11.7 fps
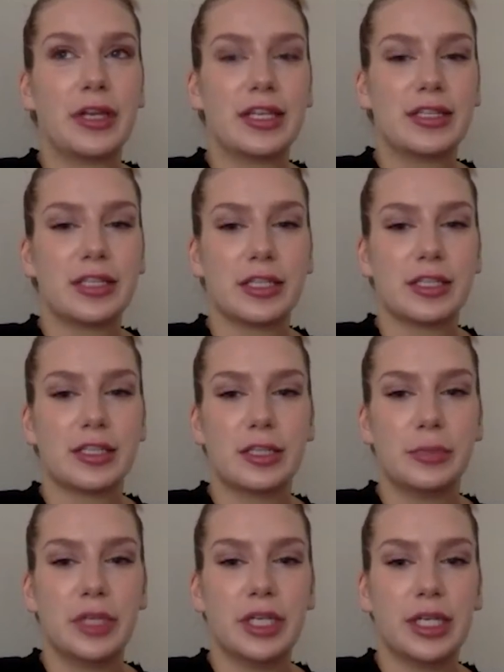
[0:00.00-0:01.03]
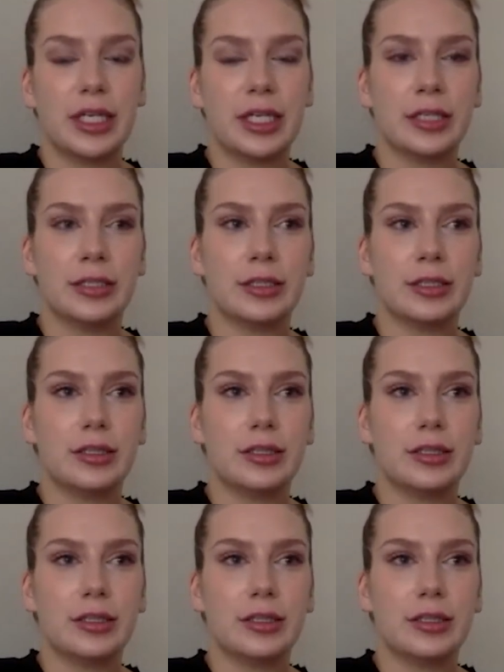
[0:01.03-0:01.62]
this year is gonna be in